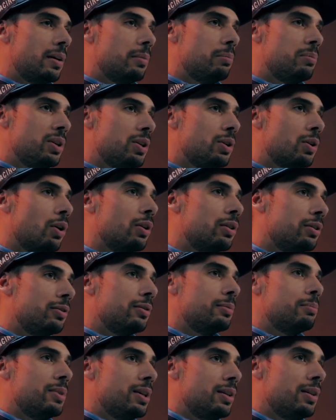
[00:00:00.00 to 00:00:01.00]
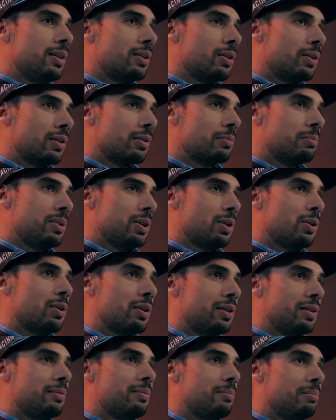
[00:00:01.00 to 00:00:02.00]
Beyond me or
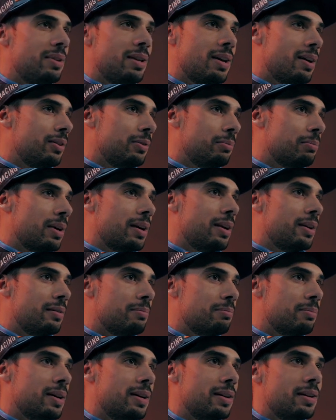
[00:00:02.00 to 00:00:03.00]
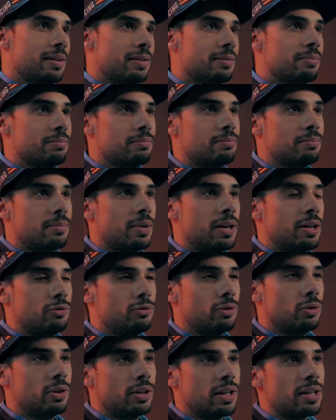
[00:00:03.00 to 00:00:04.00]
beyond my
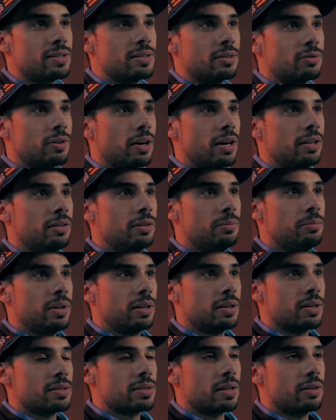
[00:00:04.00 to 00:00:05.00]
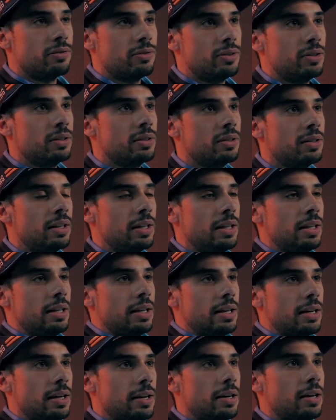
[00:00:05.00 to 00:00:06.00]
role as a rider, because I feel
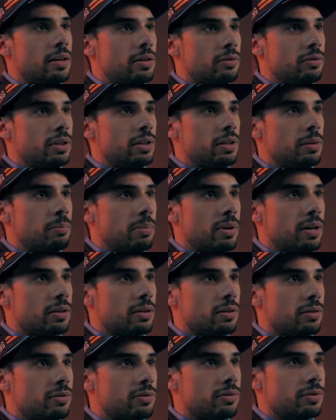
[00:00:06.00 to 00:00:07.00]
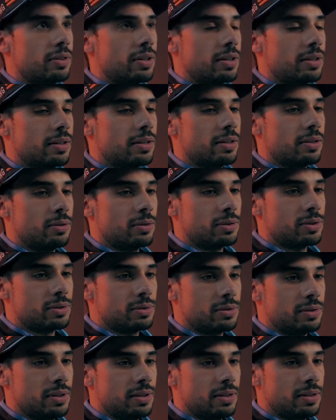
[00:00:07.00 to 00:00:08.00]
really part of
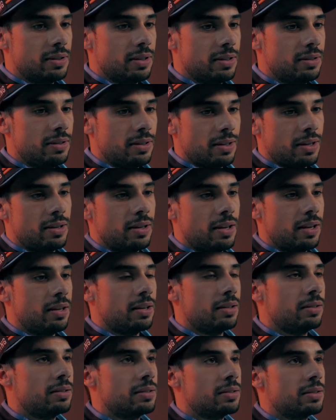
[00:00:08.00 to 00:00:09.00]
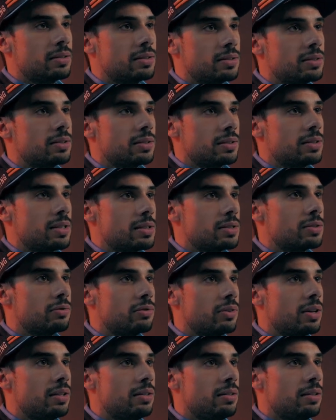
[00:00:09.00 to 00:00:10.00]
also the DNA and the success
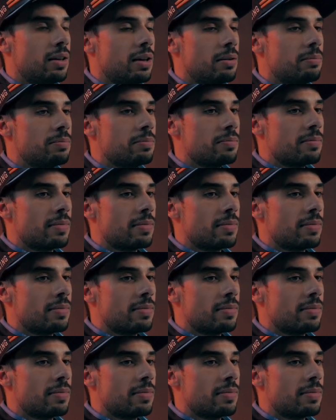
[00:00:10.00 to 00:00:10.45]
of KTM,